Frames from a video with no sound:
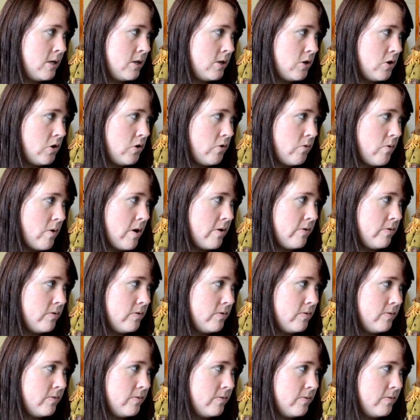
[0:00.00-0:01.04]
Totoro!
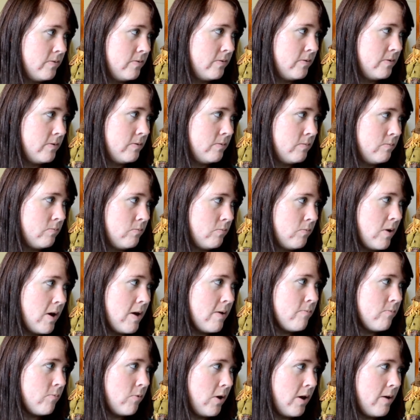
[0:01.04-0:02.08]
Wait,
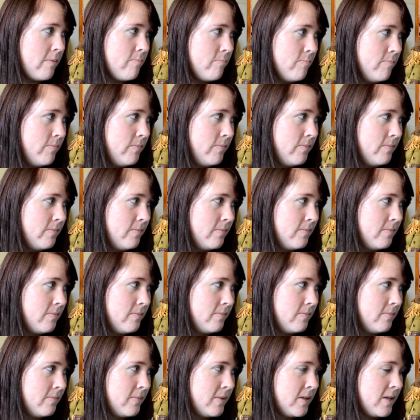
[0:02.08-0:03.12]
wait!
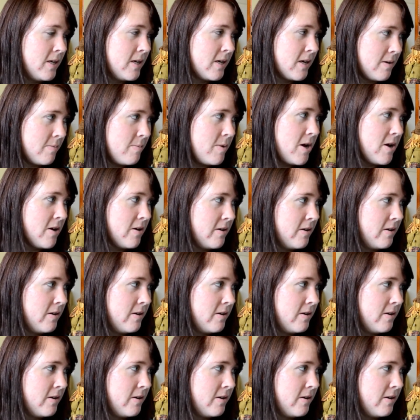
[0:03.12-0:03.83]
Come here!